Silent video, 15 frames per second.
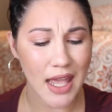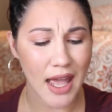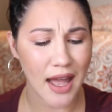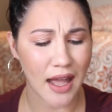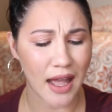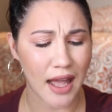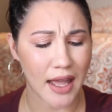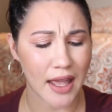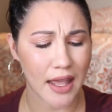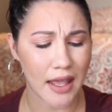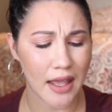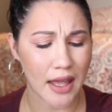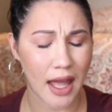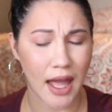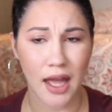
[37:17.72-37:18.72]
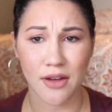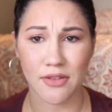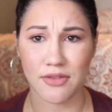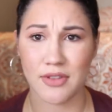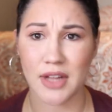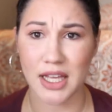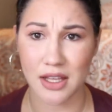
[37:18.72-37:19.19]
yeah, I
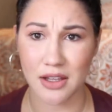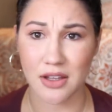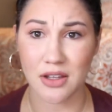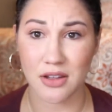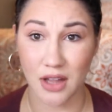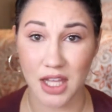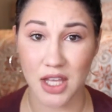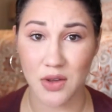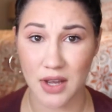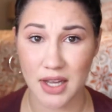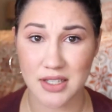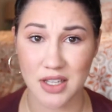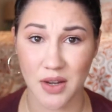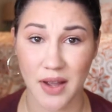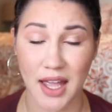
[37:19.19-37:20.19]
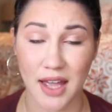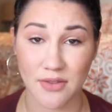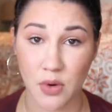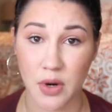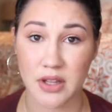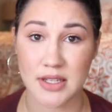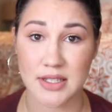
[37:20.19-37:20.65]
have, like you guys know, I
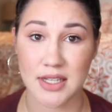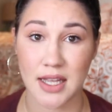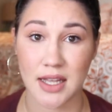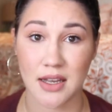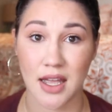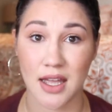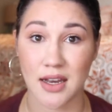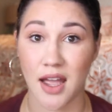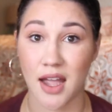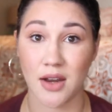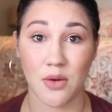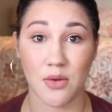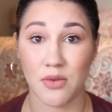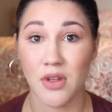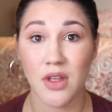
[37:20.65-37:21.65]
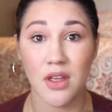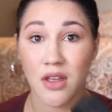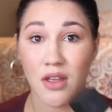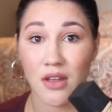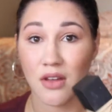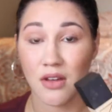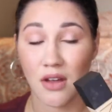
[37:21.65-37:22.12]
have oily skin, and
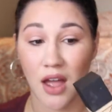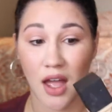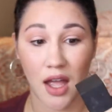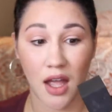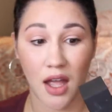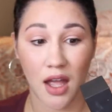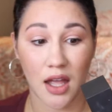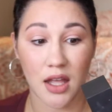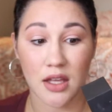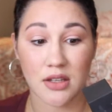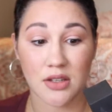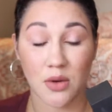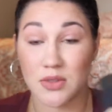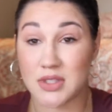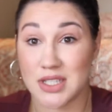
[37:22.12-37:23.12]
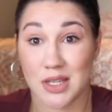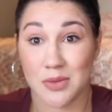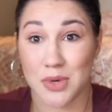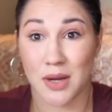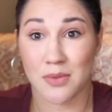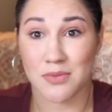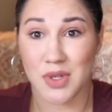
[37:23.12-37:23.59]
I don't see a
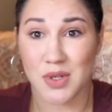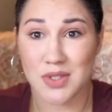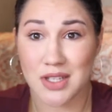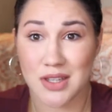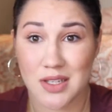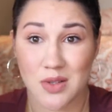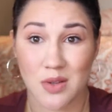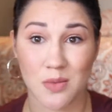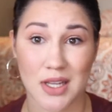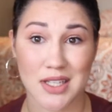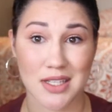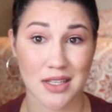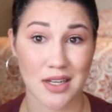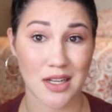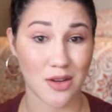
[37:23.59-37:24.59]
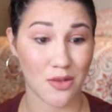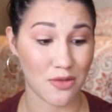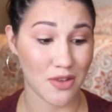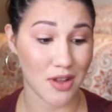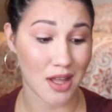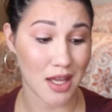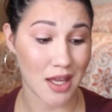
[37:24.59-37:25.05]
problem using this with my skin. I don't
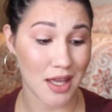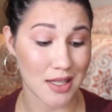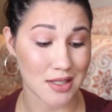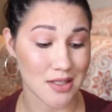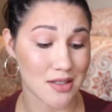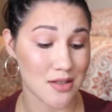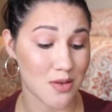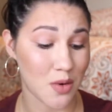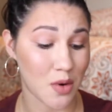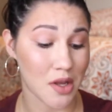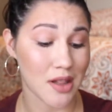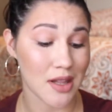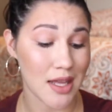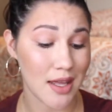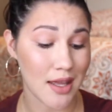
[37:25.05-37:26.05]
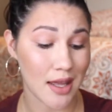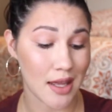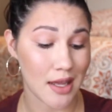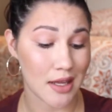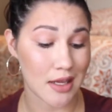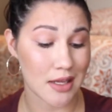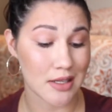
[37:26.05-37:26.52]
feel like it gets too oily,
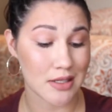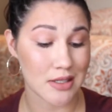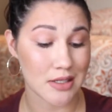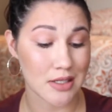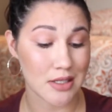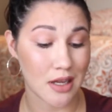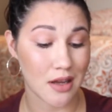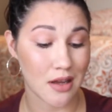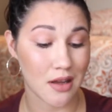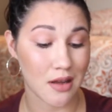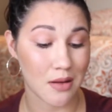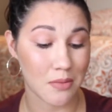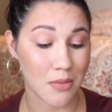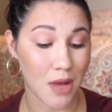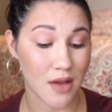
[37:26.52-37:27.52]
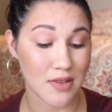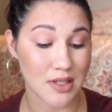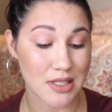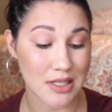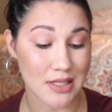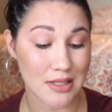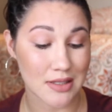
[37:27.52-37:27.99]
and
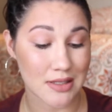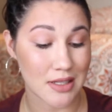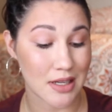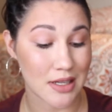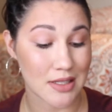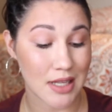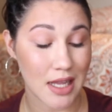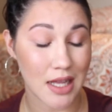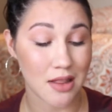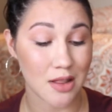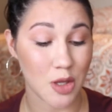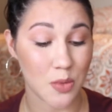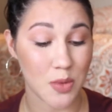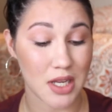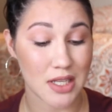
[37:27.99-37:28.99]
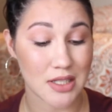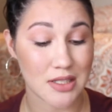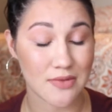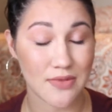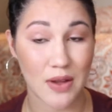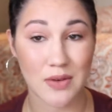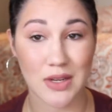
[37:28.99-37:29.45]
obviously since it is a
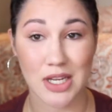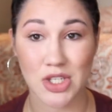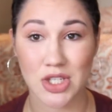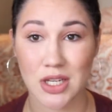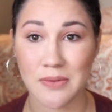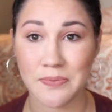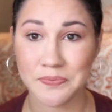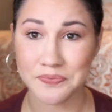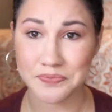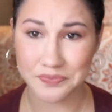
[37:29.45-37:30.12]
luminous foundation,